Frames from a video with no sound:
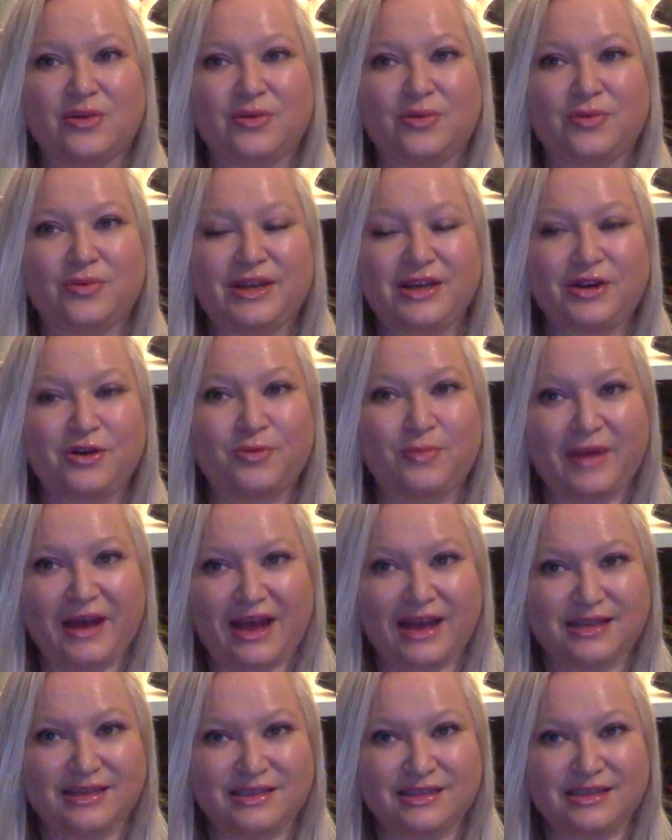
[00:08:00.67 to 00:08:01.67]
we know
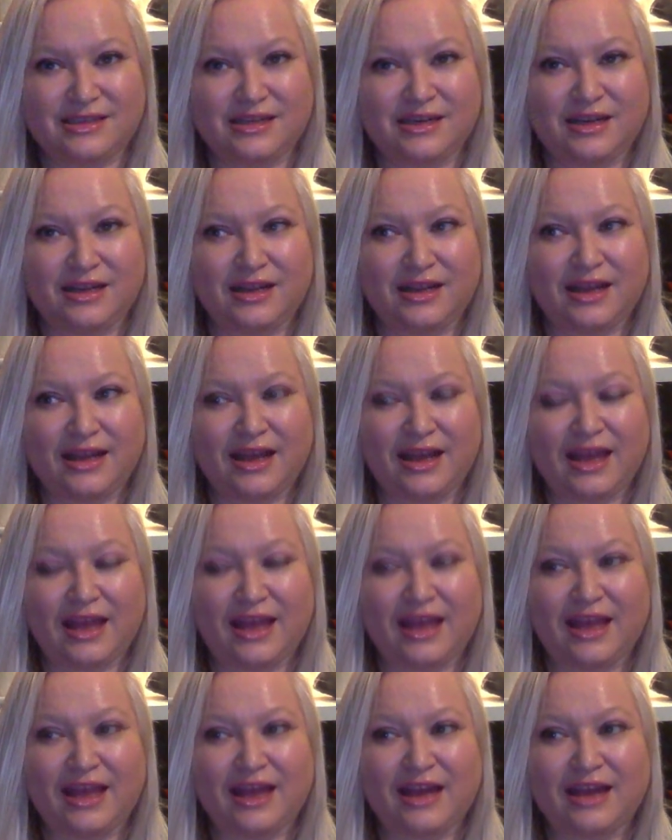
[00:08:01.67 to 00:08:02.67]
best.
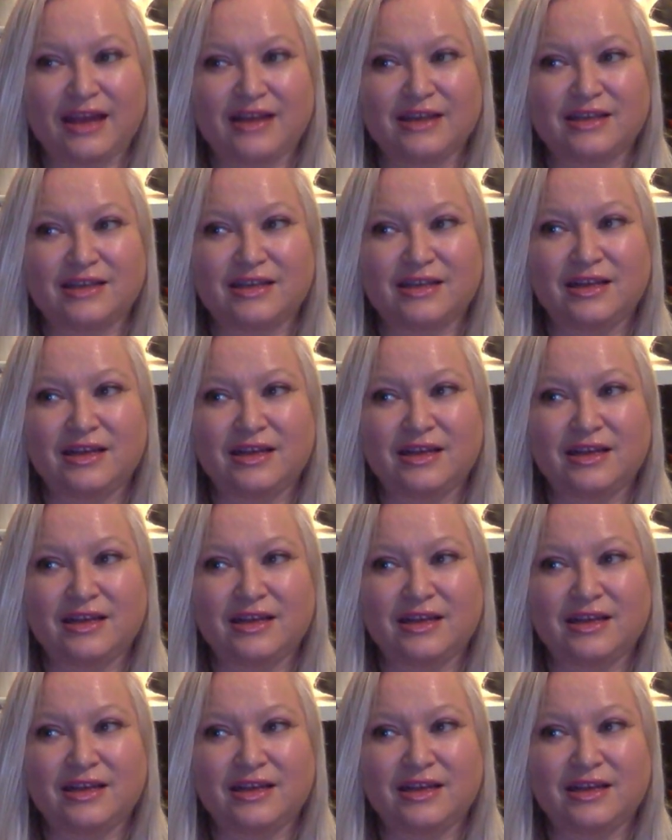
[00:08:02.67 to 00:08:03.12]
And